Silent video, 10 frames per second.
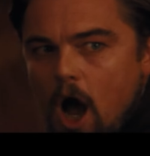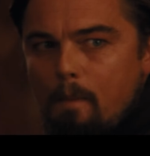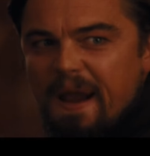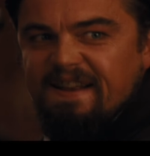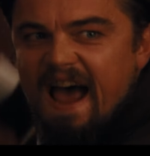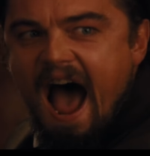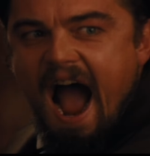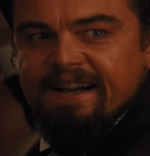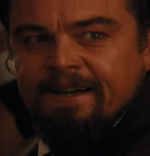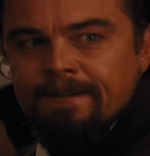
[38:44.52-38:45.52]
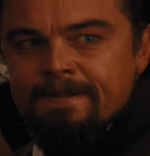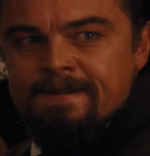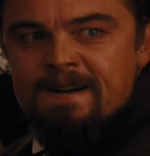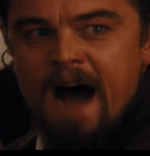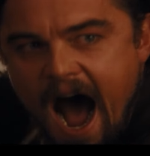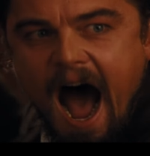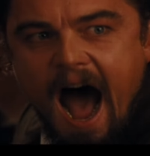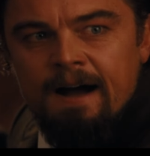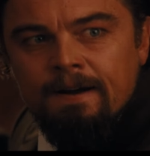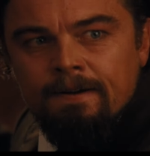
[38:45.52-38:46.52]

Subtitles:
it gonna be, Doc? Huh?